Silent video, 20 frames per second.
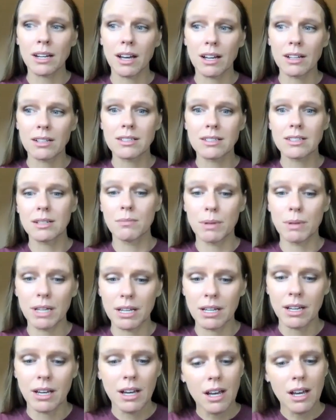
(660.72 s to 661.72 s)
on to
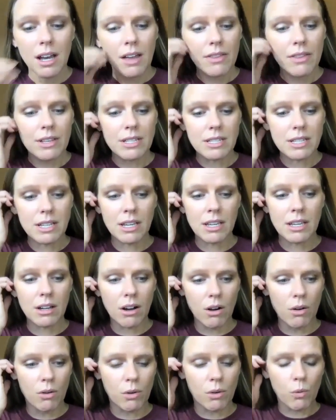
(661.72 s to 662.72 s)
be the
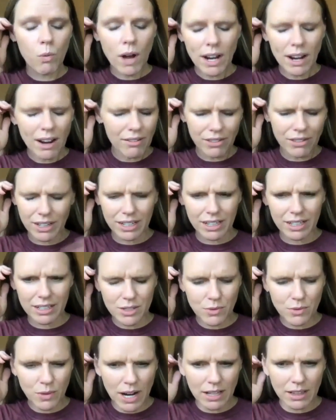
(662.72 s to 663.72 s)
CEO, or whatever it
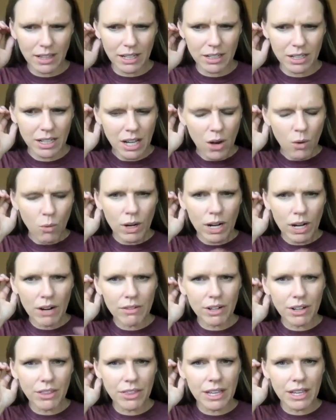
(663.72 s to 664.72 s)
is, right? Like
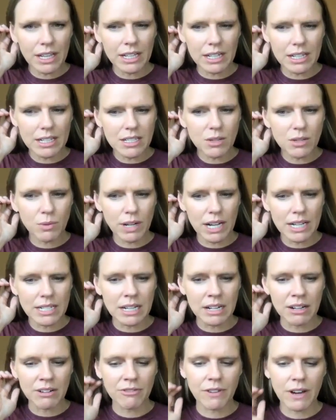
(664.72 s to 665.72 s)
whatever thing it is that we
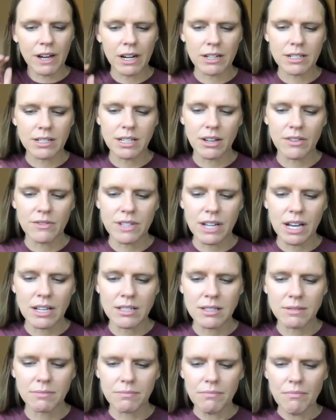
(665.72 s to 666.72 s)
identify ourselves
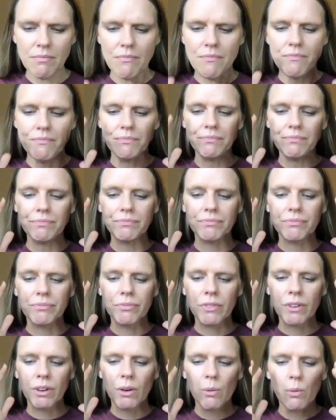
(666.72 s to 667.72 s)
as,
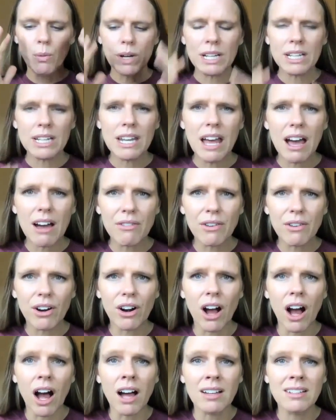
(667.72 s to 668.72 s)
we
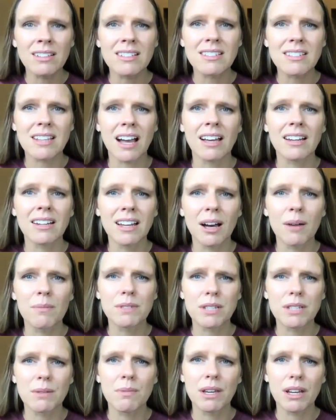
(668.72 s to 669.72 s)
never unsigned
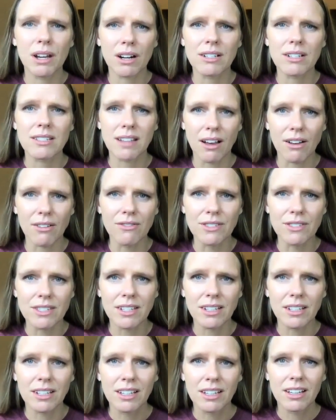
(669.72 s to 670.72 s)
up to be
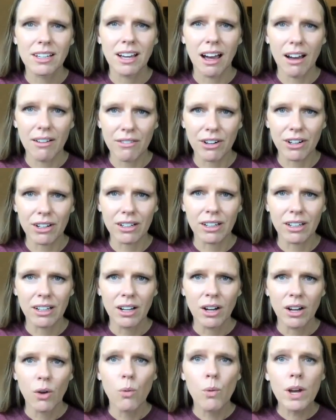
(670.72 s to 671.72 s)
ourselves, ever.
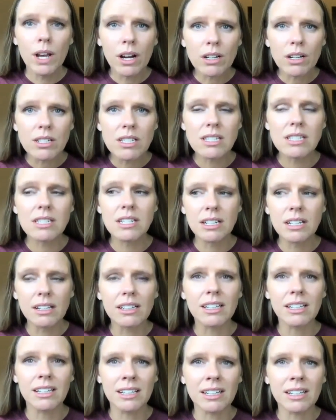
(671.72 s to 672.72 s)
We are
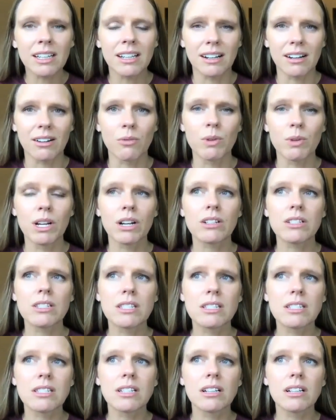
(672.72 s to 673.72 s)
still in here. We are
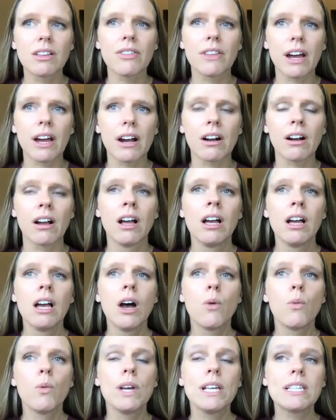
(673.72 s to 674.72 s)
still there.
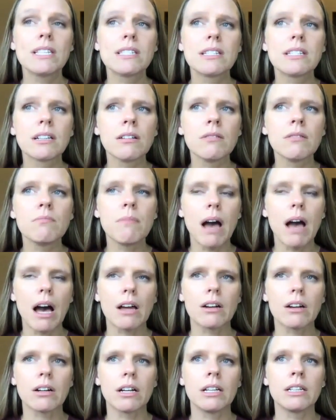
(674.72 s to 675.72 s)
We still
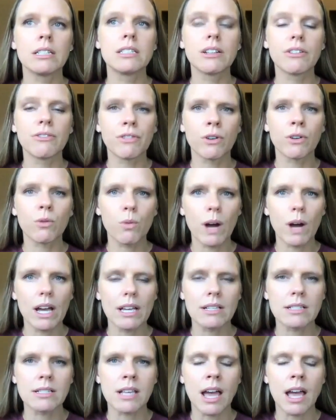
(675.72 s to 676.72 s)
matter in different
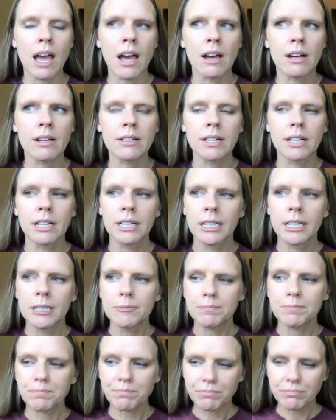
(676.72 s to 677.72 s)
ways. And
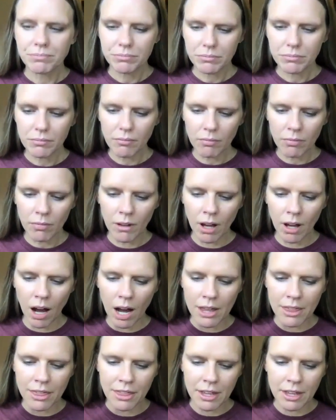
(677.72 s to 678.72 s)

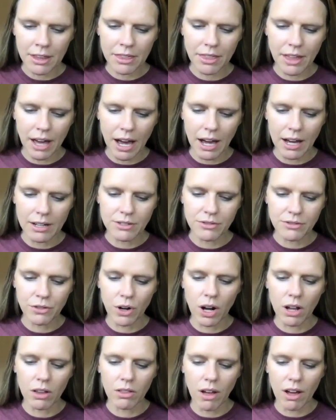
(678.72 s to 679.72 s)
I think that
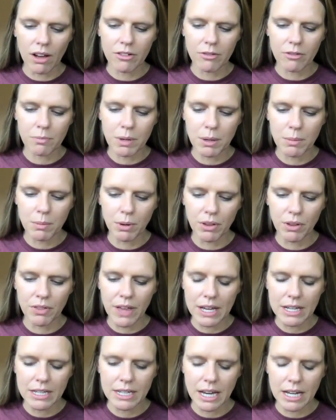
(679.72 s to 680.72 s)
for a lot of people,
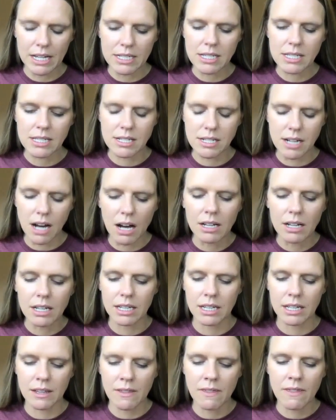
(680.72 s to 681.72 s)
they get stuck
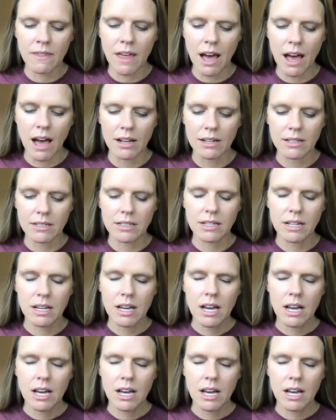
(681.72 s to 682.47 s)
in that